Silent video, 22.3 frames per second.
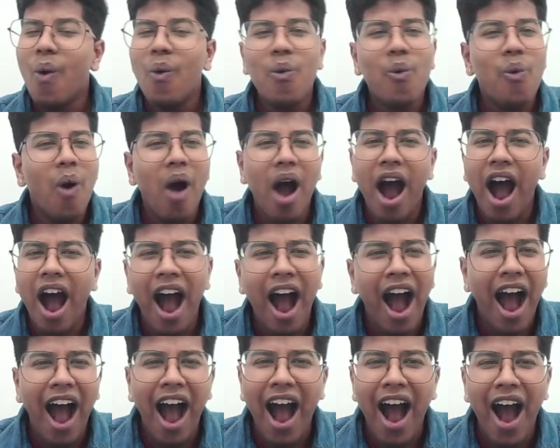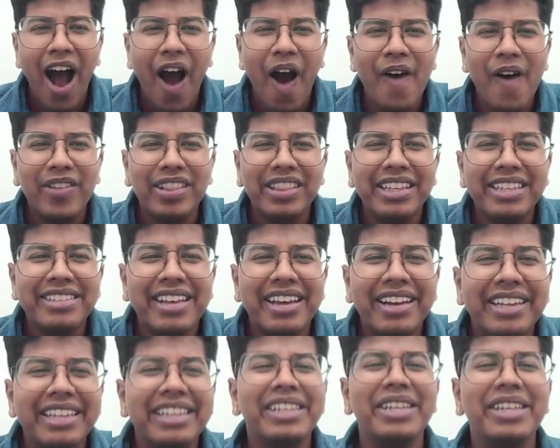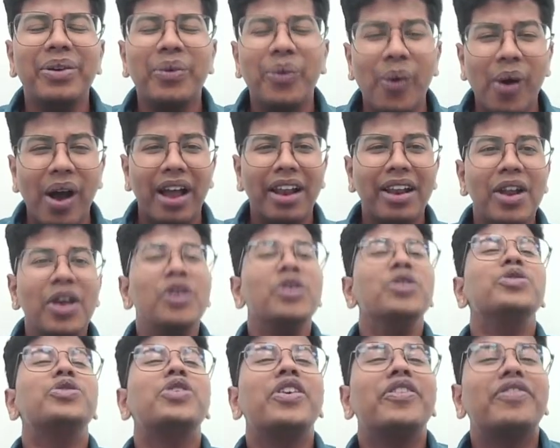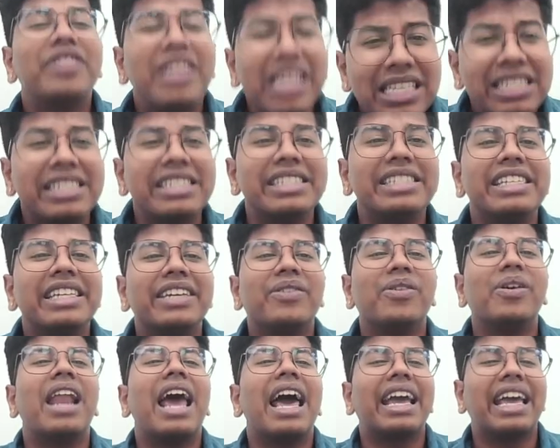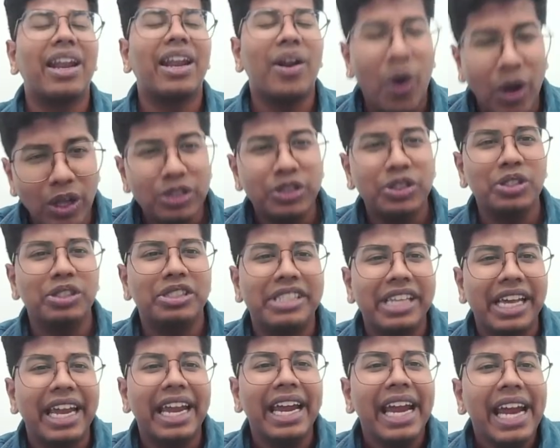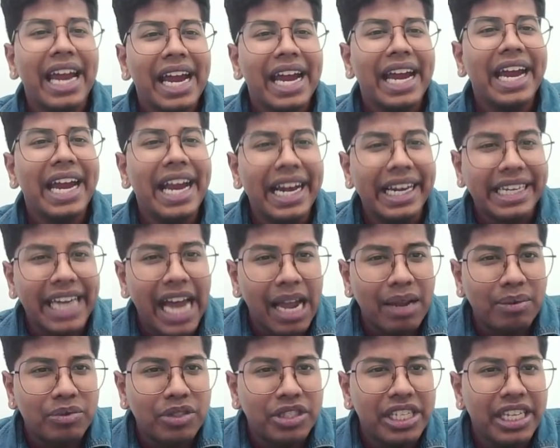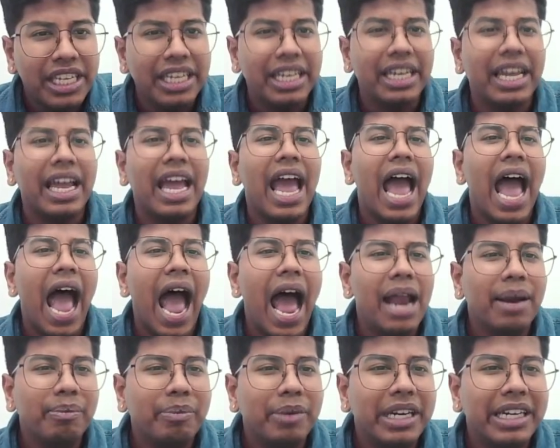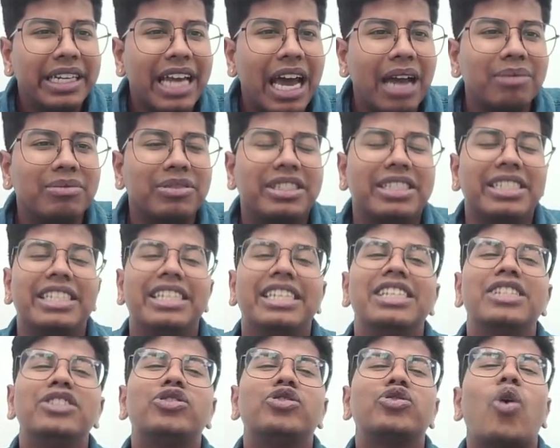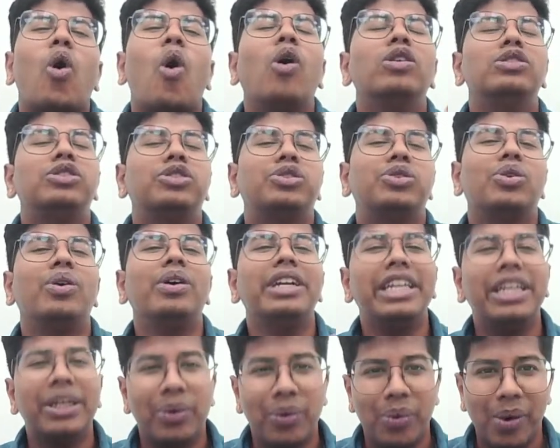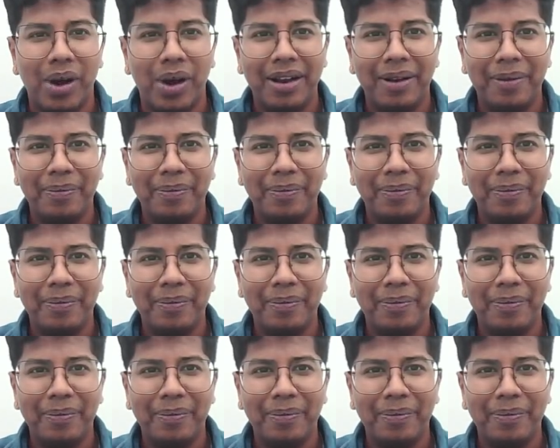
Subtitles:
Wow, these are equal. So if this is equal, I can also say A times D and B times C is also equal.